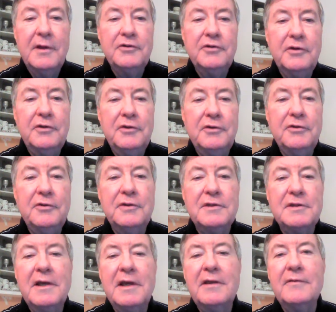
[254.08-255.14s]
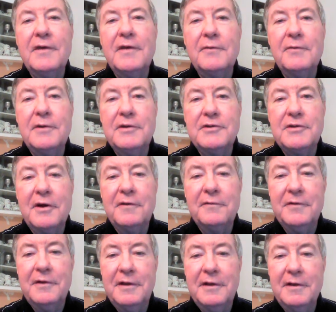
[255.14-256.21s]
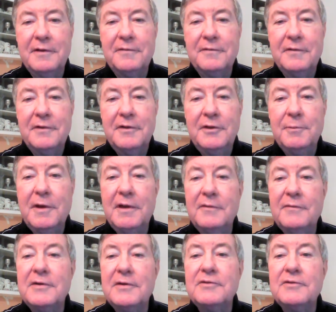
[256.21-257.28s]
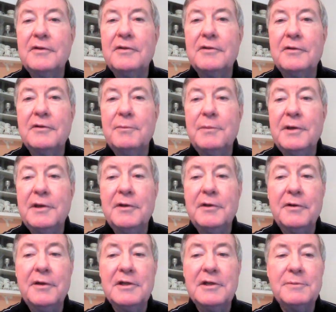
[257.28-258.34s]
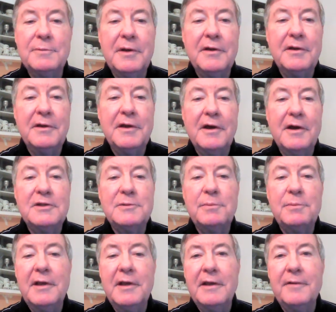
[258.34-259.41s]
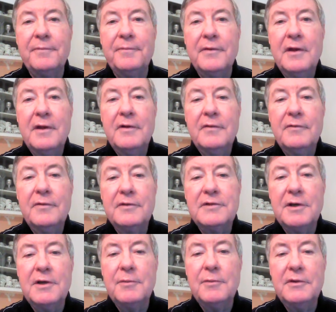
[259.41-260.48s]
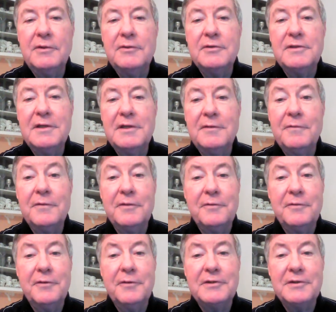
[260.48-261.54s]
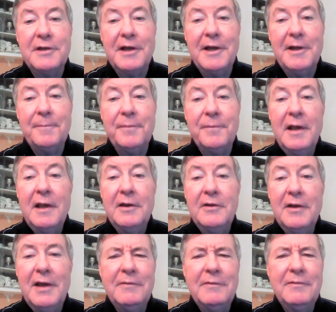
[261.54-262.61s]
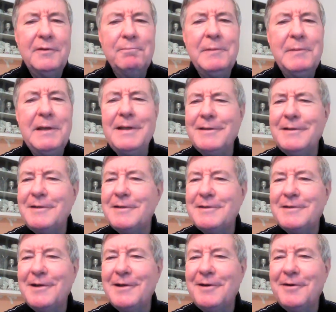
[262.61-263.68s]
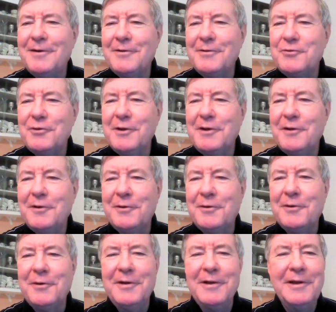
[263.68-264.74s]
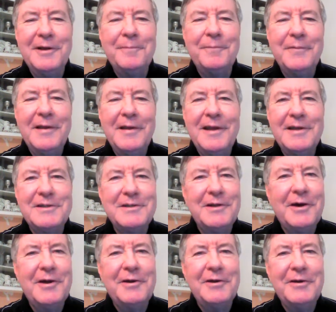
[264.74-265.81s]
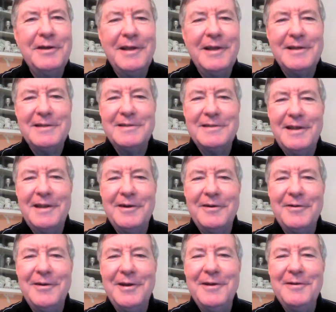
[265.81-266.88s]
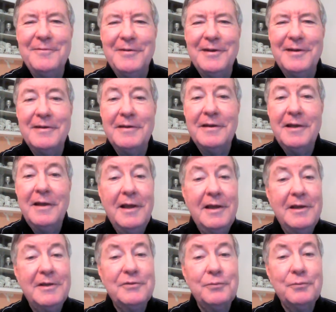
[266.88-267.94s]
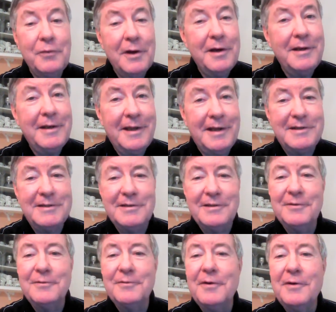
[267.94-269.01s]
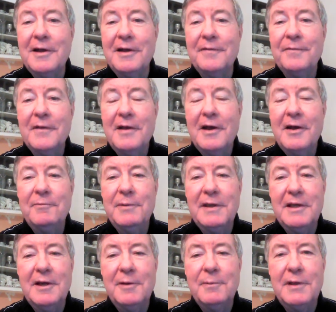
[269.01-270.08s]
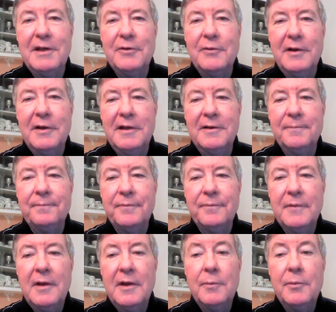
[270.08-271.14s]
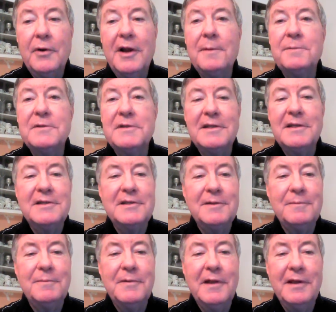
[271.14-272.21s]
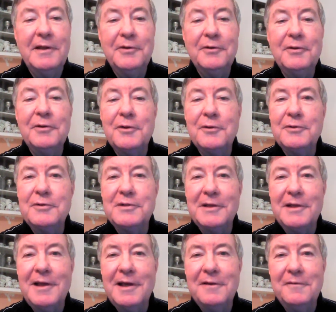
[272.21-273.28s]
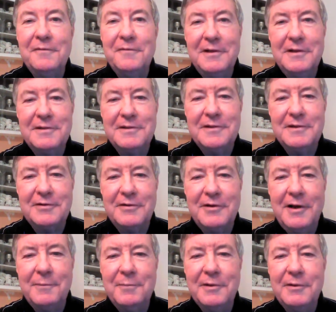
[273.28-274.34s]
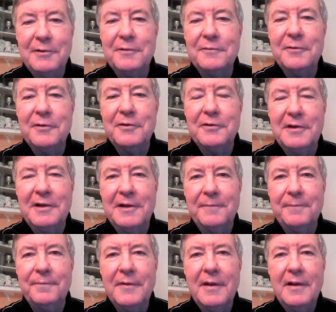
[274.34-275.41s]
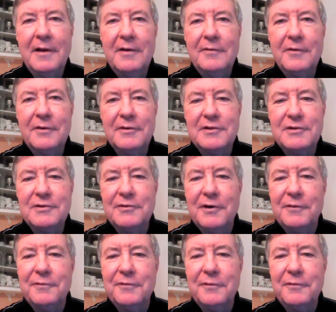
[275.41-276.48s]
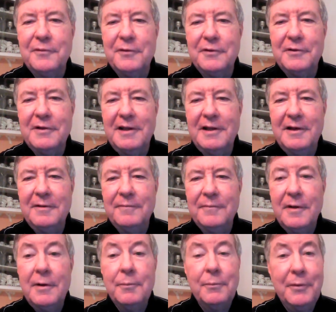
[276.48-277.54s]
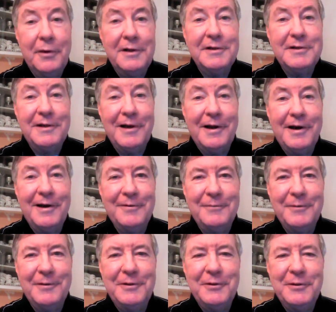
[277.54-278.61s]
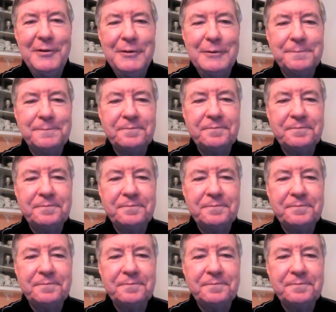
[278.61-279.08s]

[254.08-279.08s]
Should you do this kind of outreach often enough, you might eventually learn to be curious about God's plan for someone you see for the first time and have an immediate desire to treat her or him as an honored guest at a great event as one excellent way of becoming acquainted. Perhaps then someday you'll host the kind of feast described in Luke 14, verses 12 through 14. Praise God when you do.